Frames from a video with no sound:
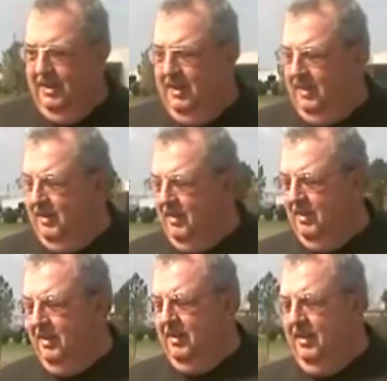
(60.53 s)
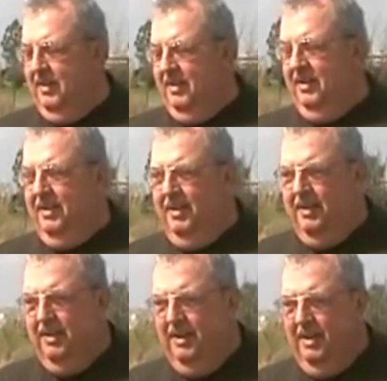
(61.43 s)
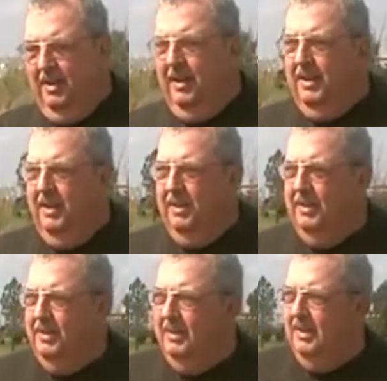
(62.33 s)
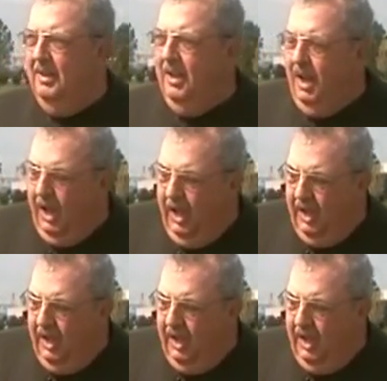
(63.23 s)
This person isn't speaking.